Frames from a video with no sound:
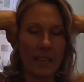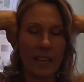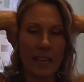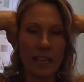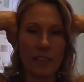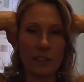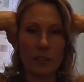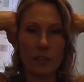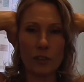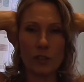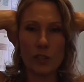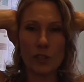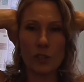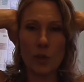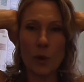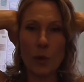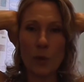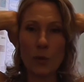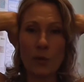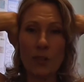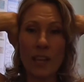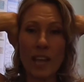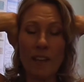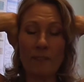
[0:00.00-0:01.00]
And you'll just
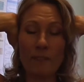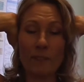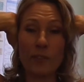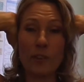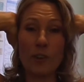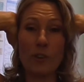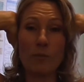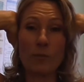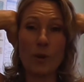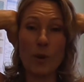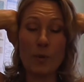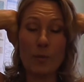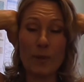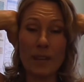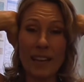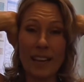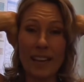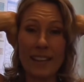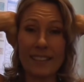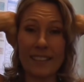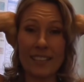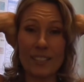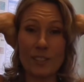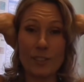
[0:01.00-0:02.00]
hold that for a moment,
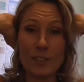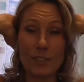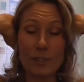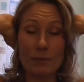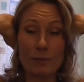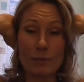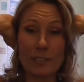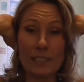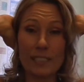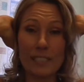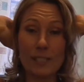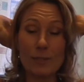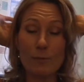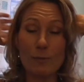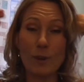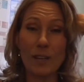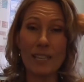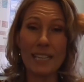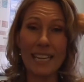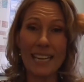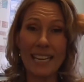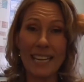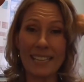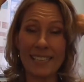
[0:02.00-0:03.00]
and then you can release
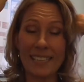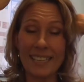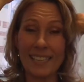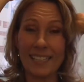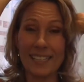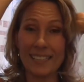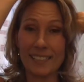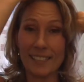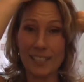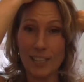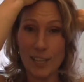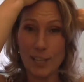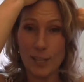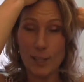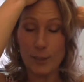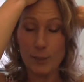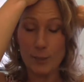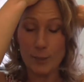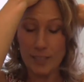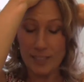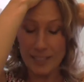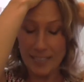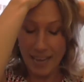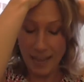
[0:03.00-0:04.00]
one hand and
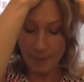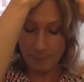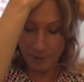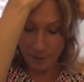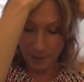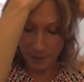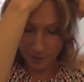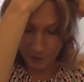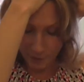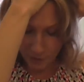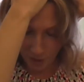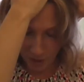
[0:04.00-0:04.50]
do the tapping on